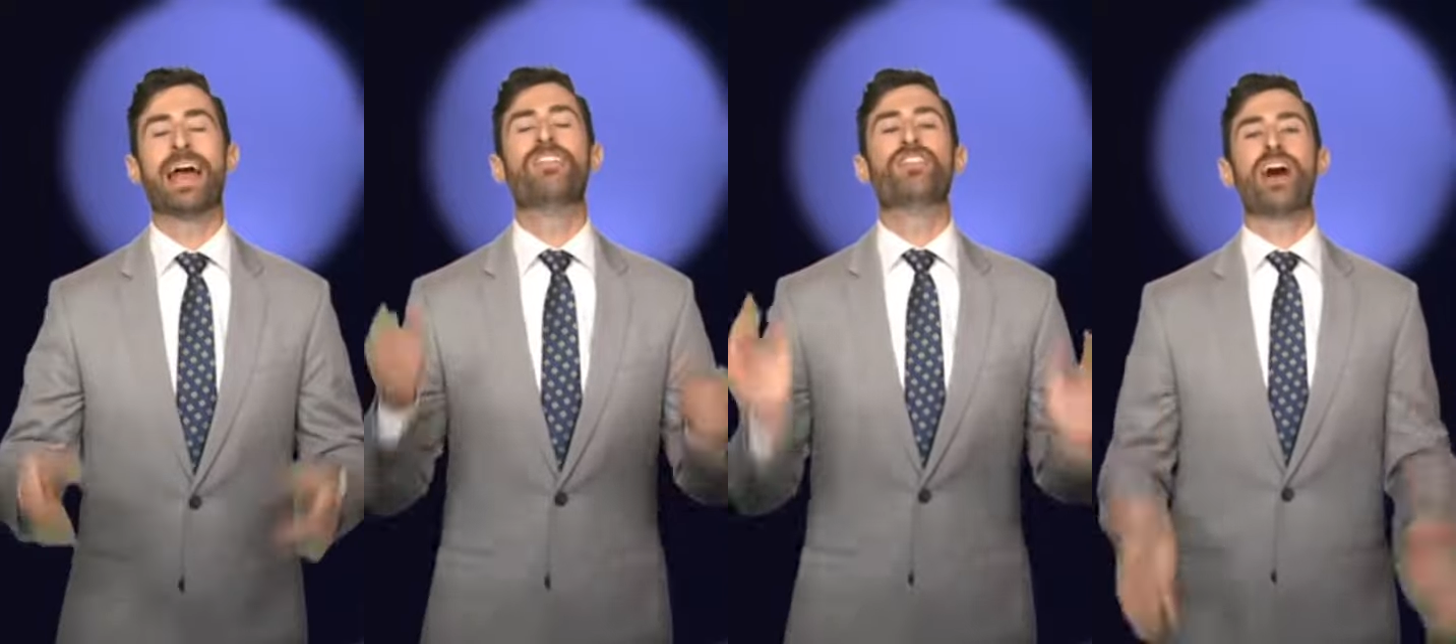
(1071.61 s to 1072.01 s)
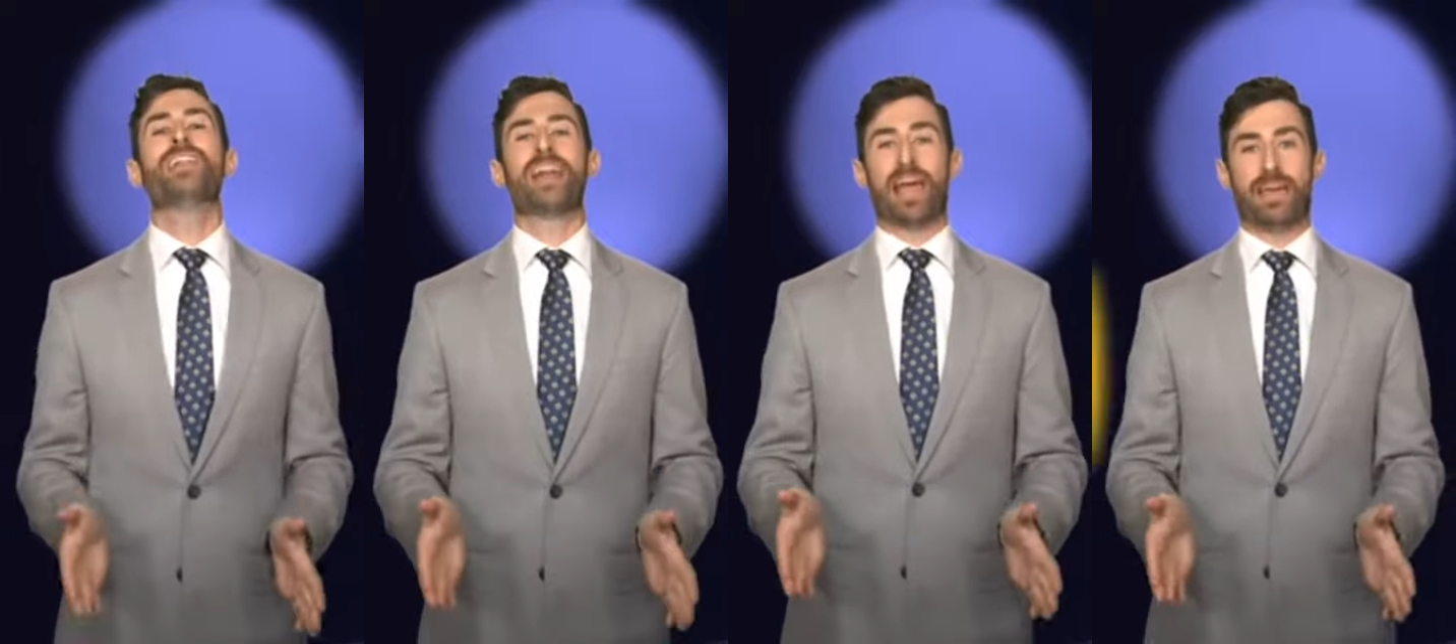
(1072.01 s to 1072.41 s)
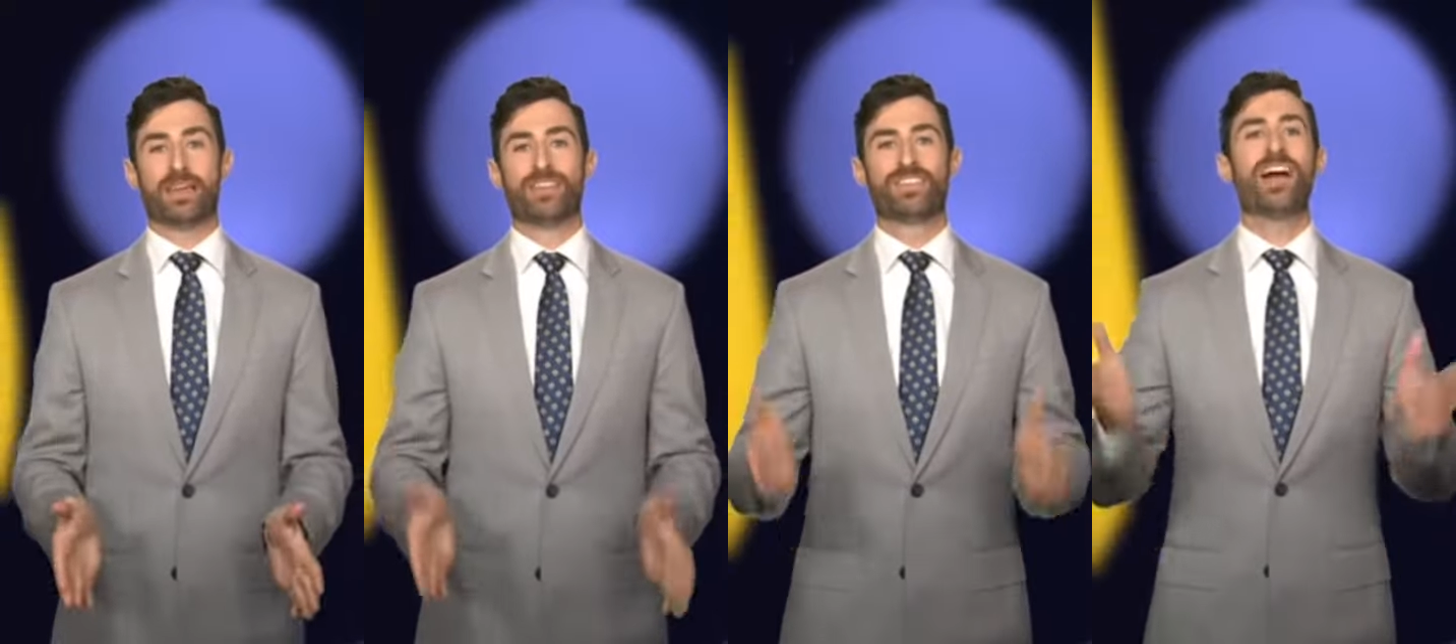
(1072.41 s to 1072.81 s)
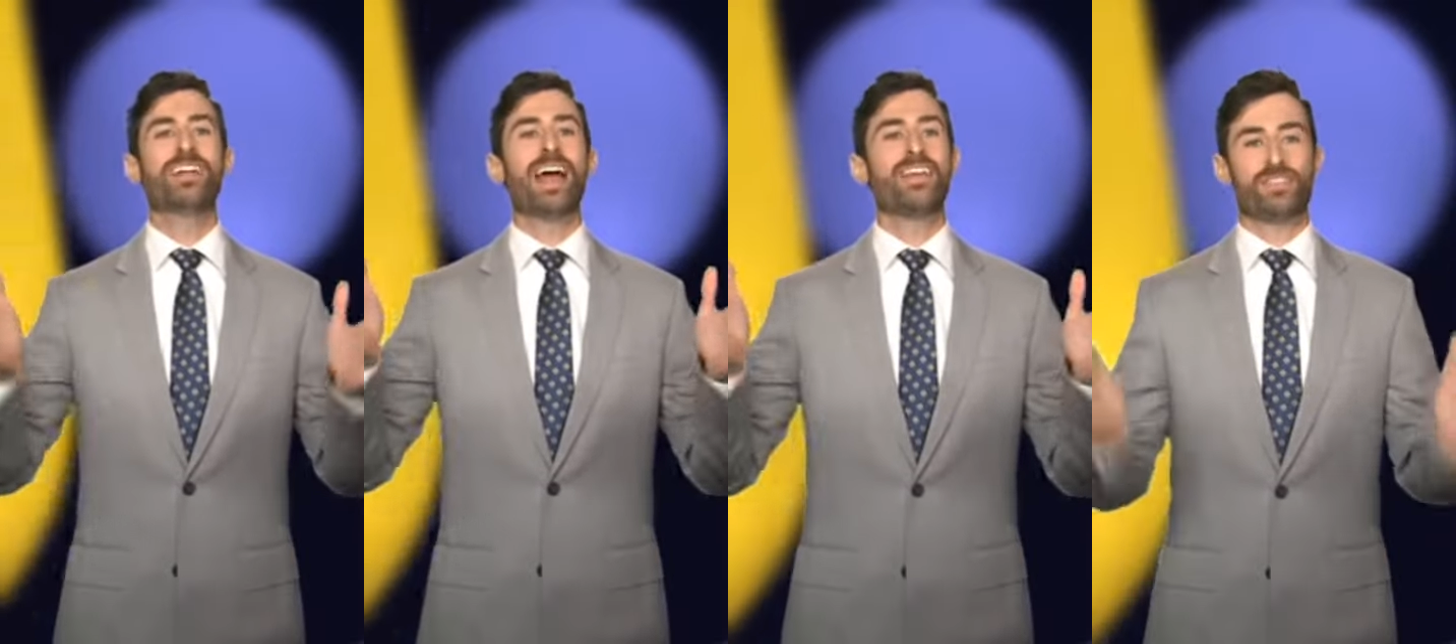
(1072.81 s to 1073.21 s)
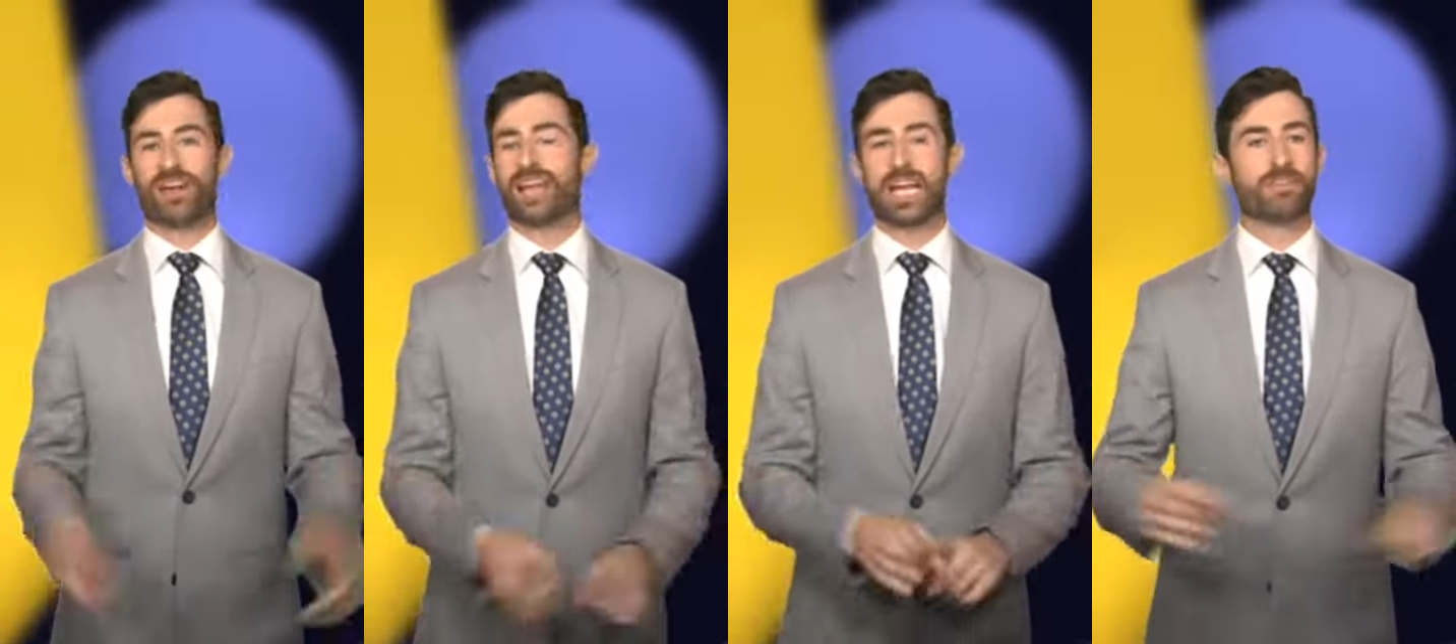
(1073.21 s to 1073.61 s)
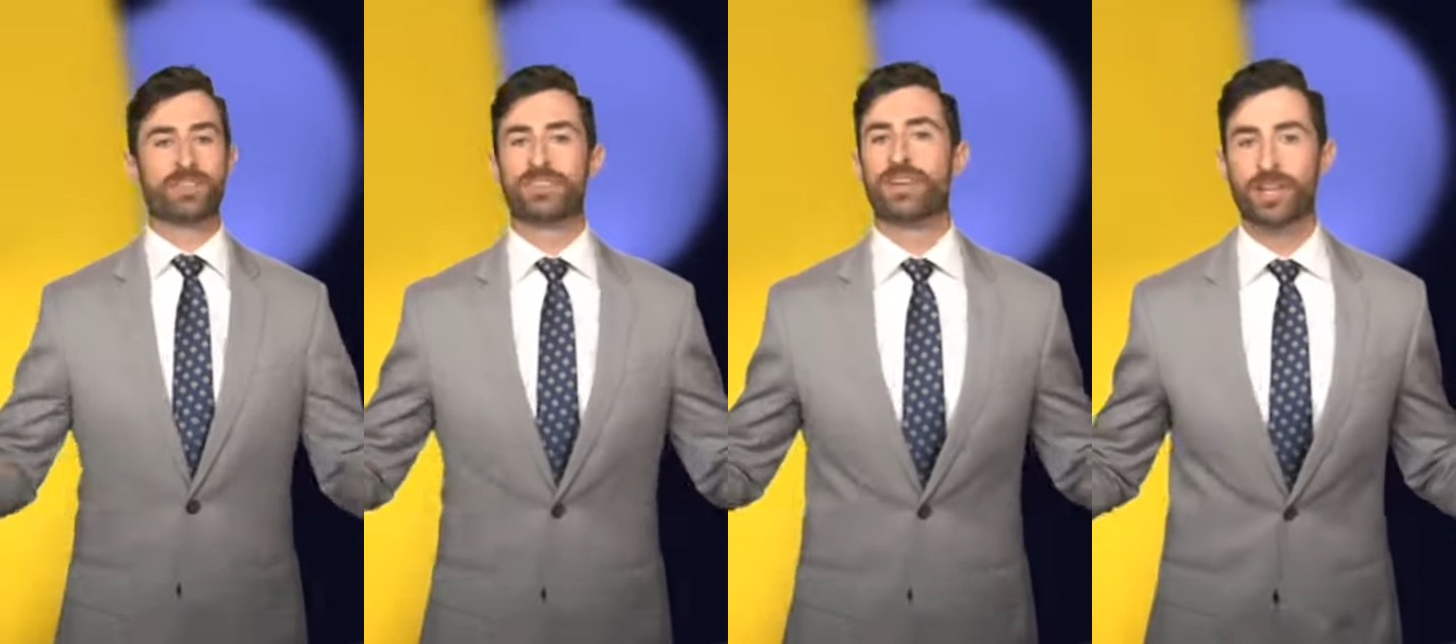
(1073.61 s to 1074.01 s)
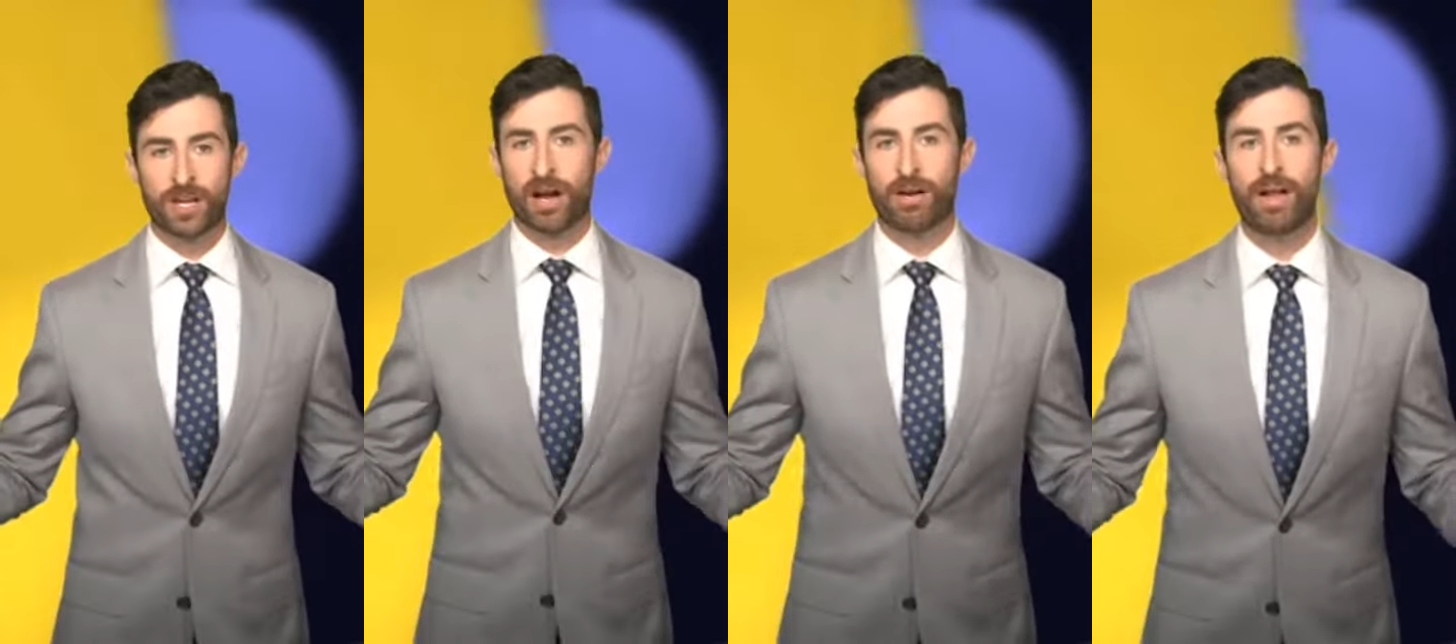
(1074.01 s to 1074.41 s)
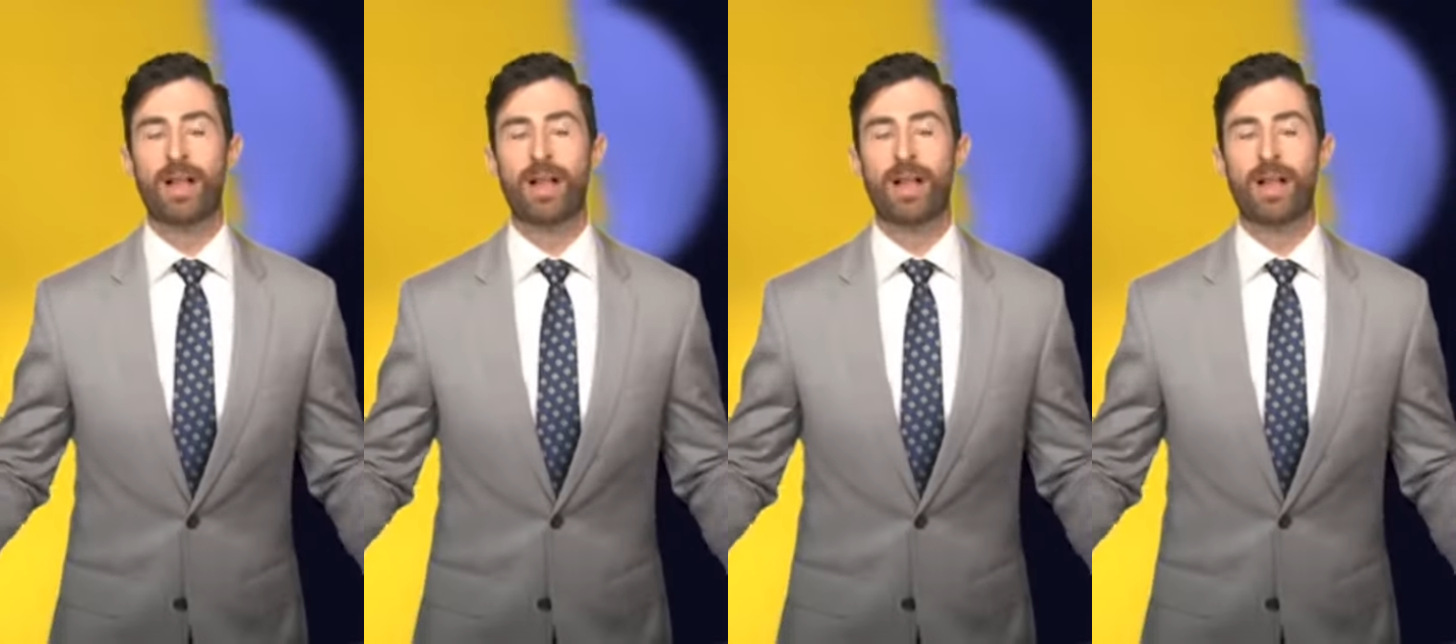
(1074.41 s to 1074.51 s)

And Sunday, Sunday, Sunday, never miss a Sunday show.